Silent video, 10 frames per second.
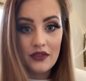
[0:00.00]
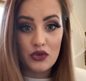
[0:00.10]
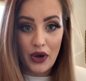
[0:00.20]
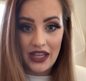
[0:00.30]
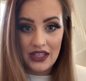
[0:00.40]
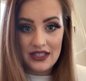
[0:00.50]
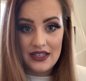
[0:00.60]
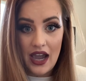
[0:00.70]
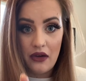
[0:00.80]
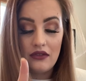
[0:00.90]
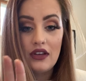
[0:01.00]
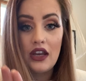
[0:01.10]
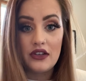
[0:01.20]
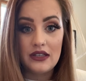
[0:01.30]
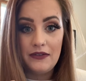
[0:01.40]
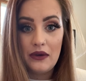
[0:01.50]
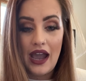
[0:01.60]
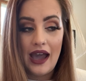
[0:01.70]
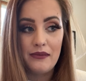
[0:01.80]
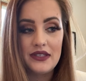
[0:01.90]
Write these down. Here's a few
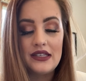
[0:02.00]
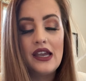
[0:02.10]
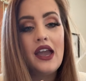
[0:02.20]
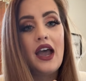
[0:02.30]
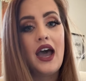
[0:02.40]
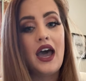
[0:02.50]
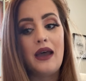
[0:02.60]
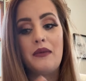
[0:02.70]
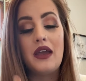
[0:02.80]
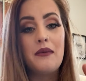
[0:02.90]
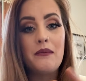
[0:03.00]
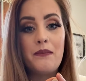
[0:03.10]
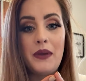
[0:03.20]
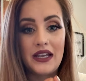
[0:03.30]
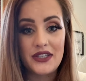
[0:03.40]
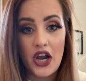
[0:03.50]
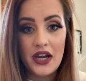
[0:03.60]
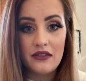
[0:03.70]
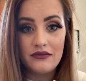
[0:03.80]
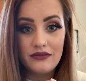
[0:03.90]
apps. Um,
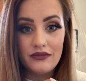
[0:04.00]
PicsArt,